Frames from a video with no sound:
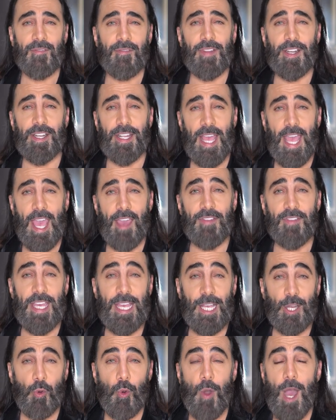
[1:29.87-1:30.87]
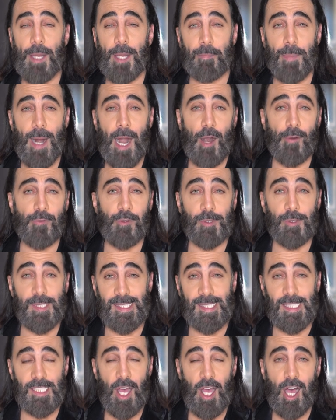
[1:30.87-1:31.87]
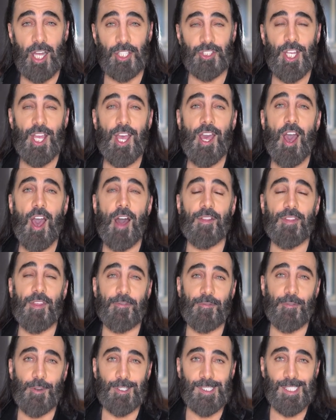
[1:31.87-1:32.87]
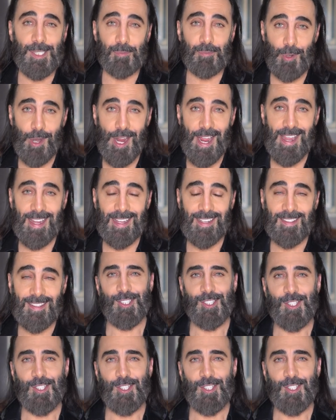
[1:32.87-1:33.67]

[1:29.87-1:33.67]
Very heavy and quite powerful sillage on the first spray.